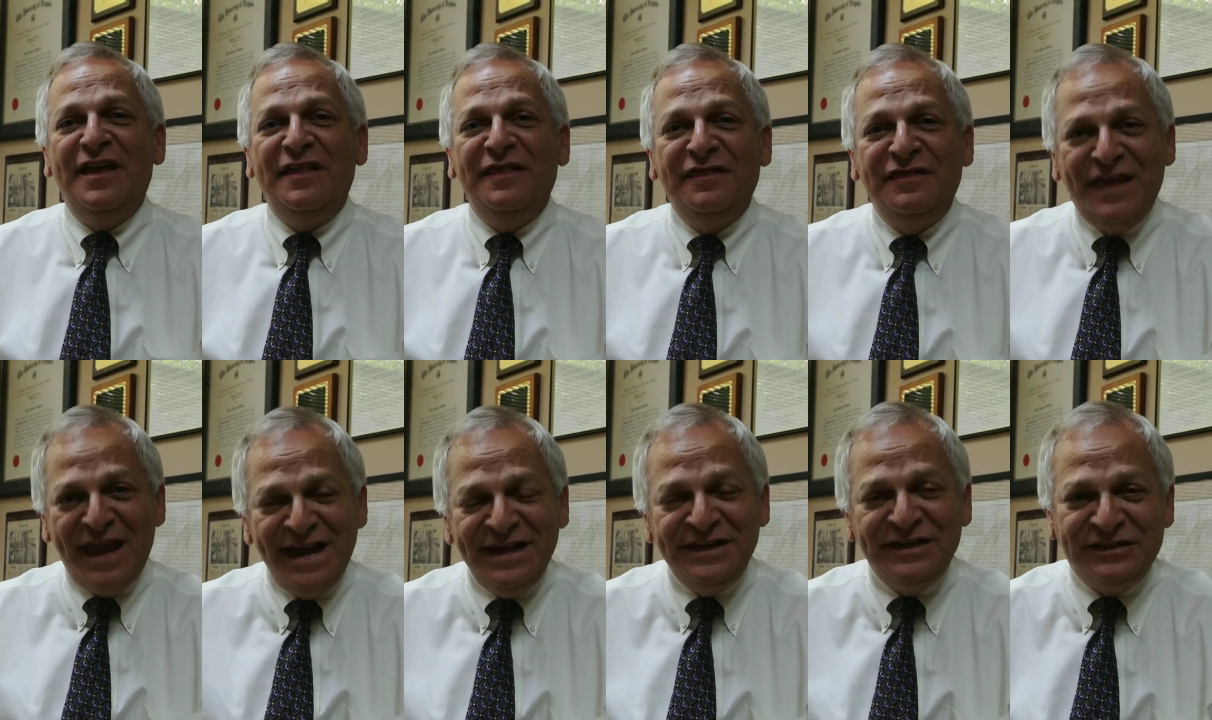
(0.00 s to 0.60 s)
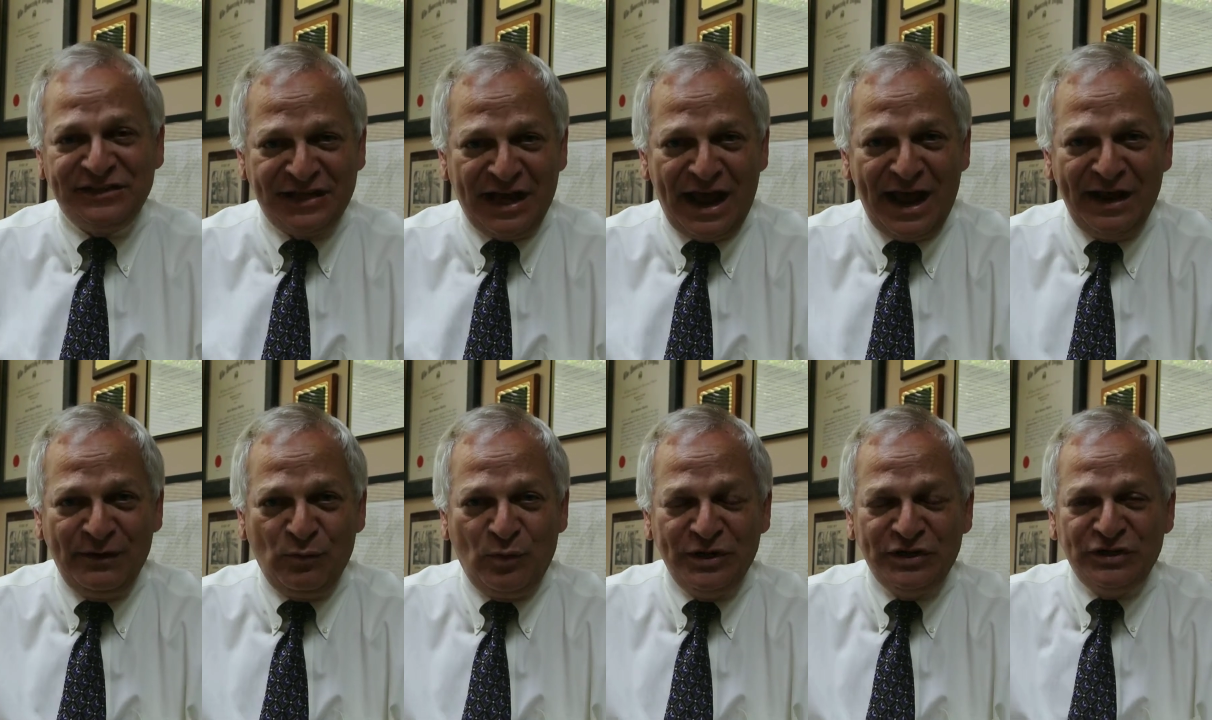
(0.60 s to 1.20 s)
they
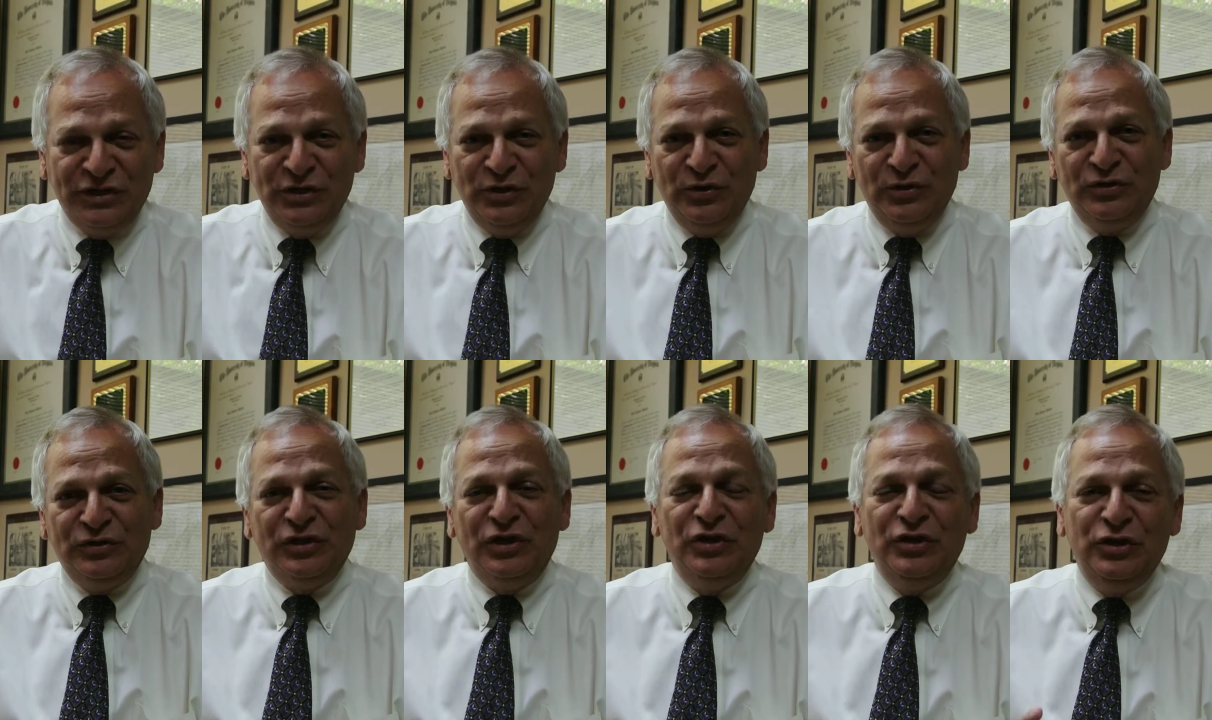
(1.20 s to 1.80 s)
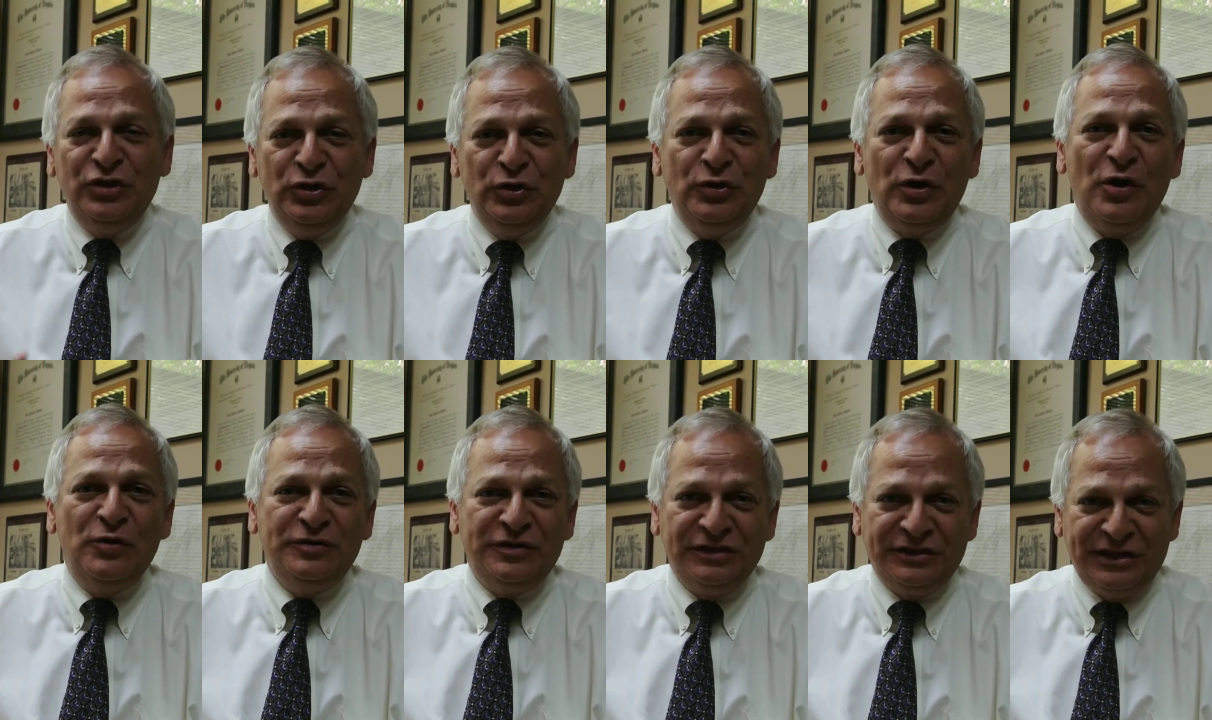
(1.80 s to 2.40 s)
decide what's news, you
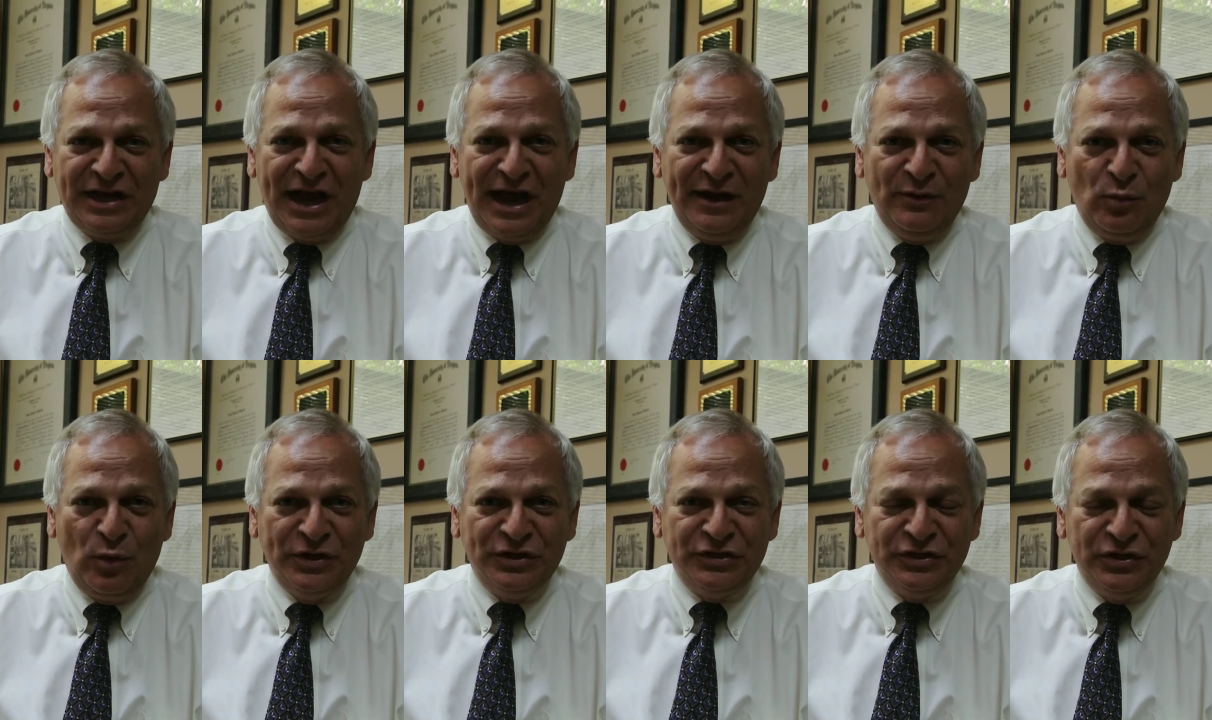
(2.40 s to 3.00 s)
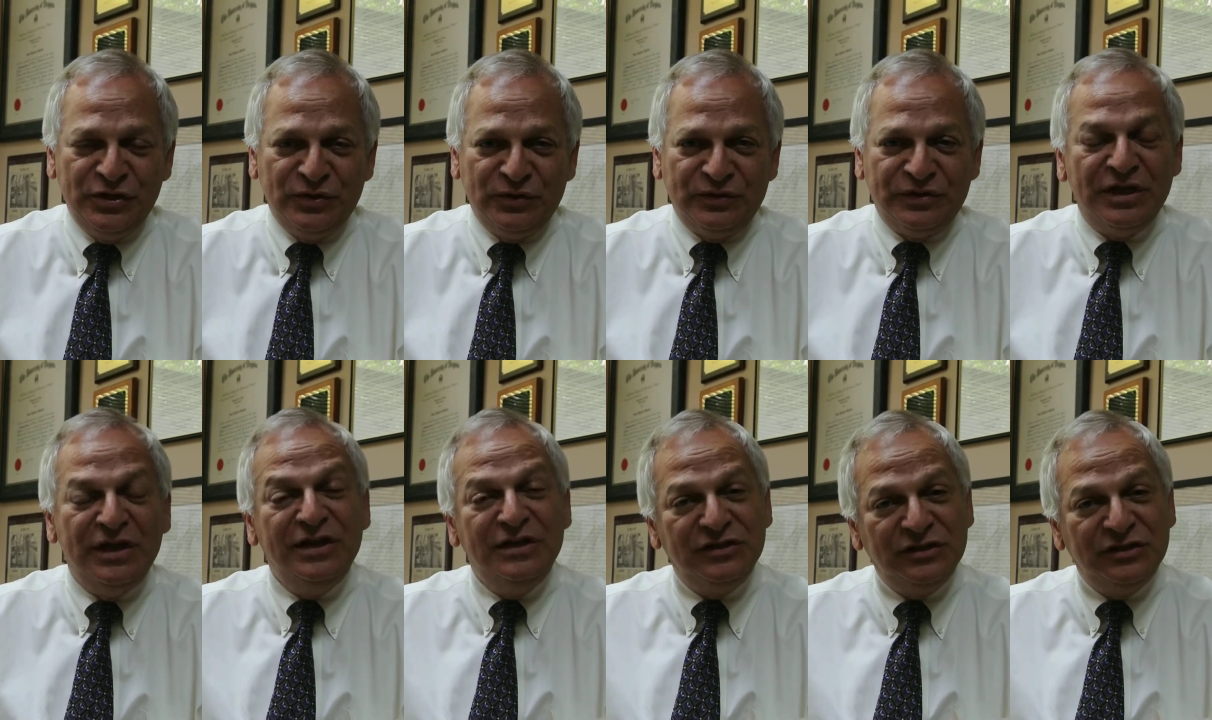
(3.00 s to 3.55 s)
don't decide what's news.